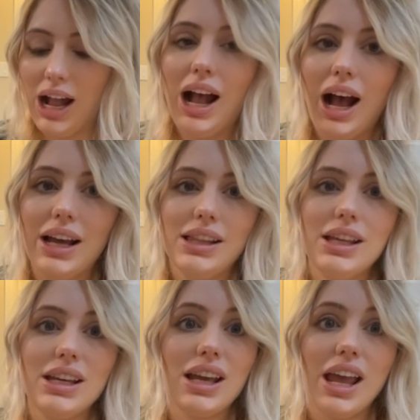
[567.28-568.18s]
I
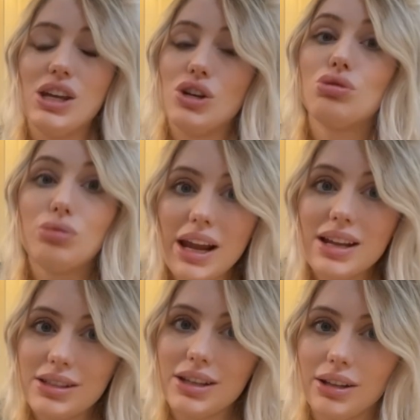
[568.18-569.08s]
think a
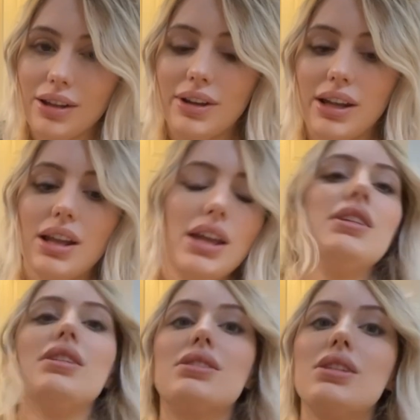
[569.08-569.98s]
great deal of it
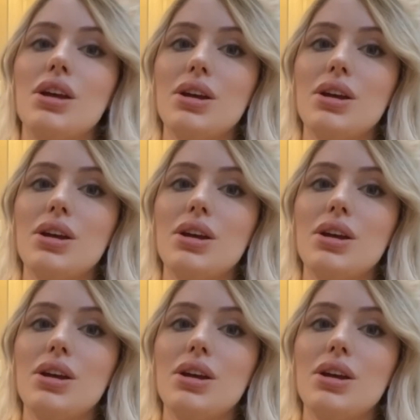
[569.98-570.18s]
is